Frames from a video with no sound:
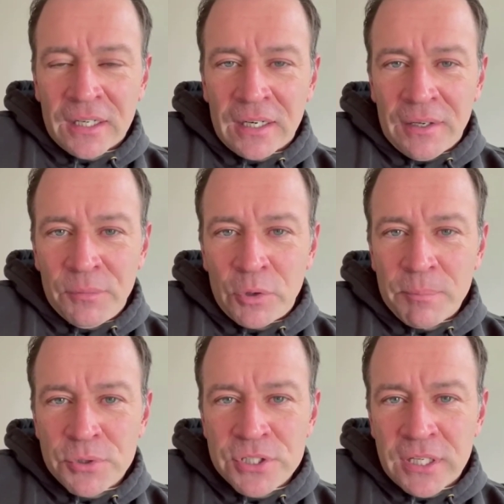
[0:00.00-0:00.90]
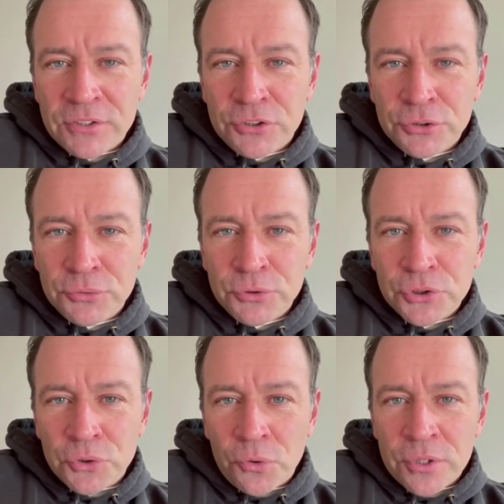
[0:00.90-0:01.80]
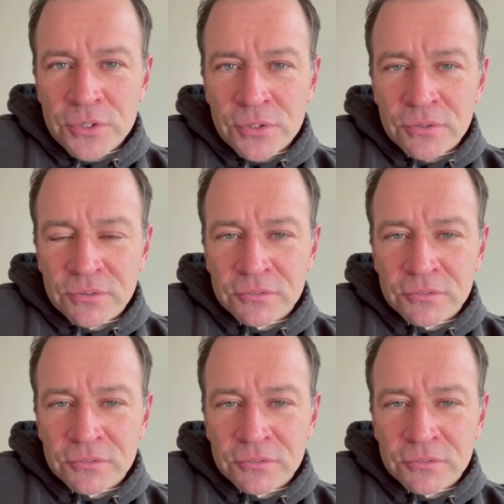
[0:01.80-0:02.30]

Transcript: I represent two stores.